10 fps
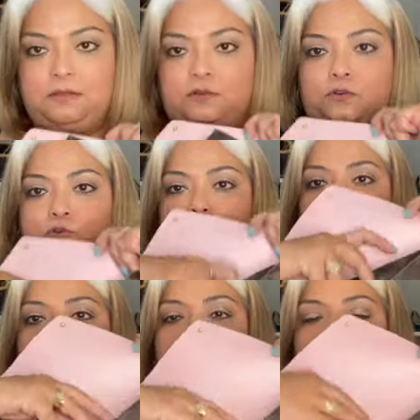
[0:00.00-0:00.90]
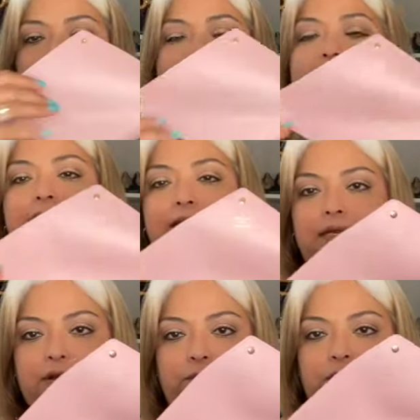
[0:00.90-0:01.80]
Goes right in
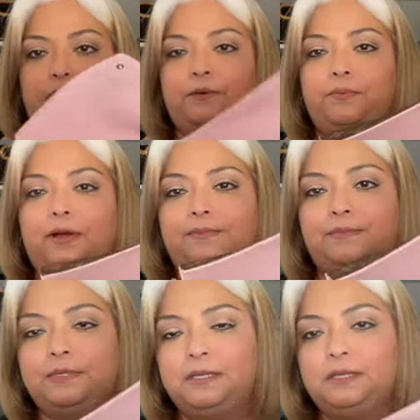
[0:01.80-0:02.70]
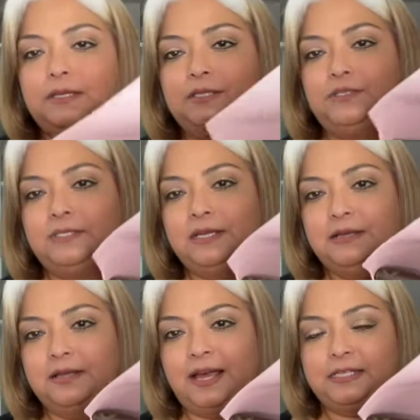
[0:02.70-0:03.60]
without a problem. Do you see?
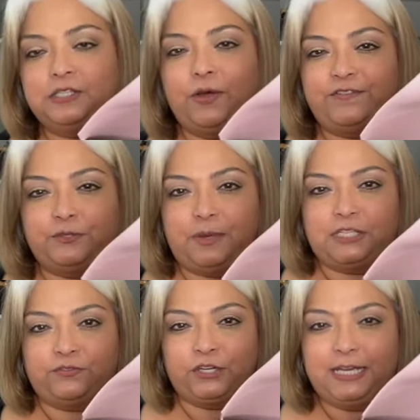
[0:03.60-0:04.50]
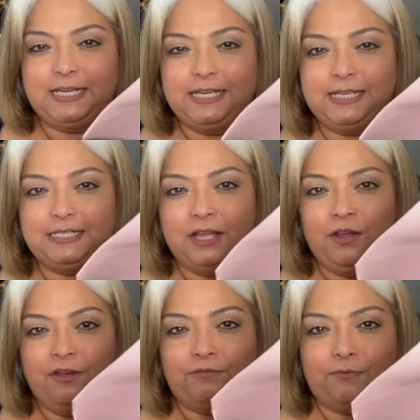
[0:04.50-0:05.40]
I still have space for keys,
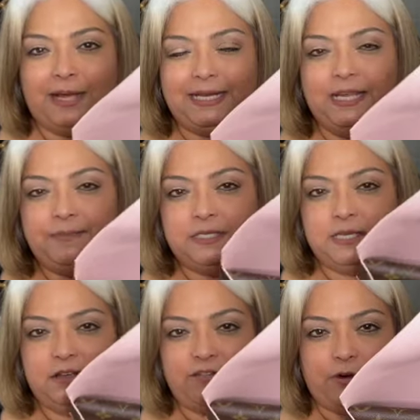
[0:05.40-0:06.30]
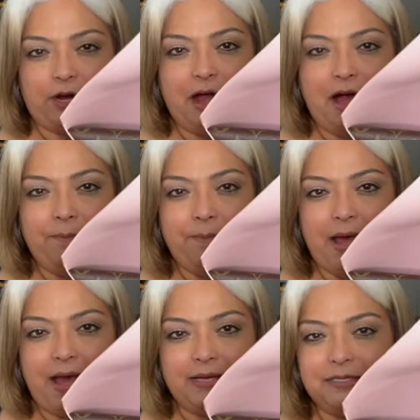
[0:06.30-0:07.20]
for my lipstick, for a
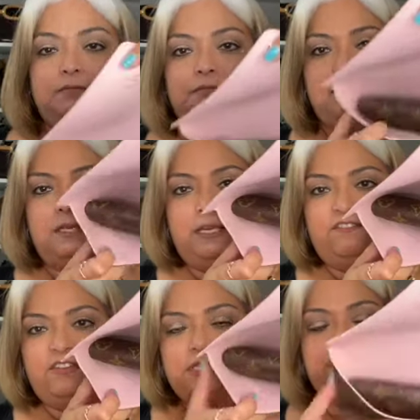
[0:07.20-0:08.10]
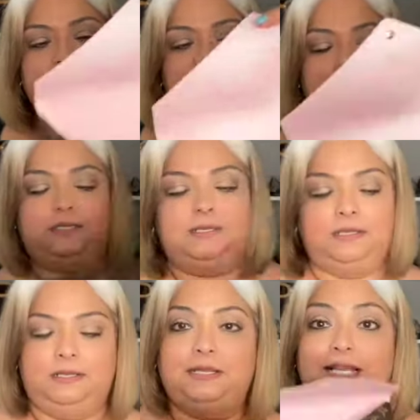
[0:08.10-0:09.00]
compact. It fits perfectly.
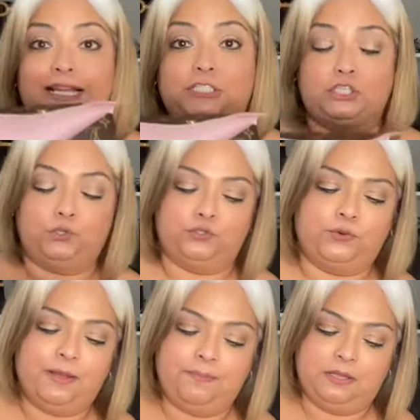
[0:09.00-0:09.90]
Let's close her up.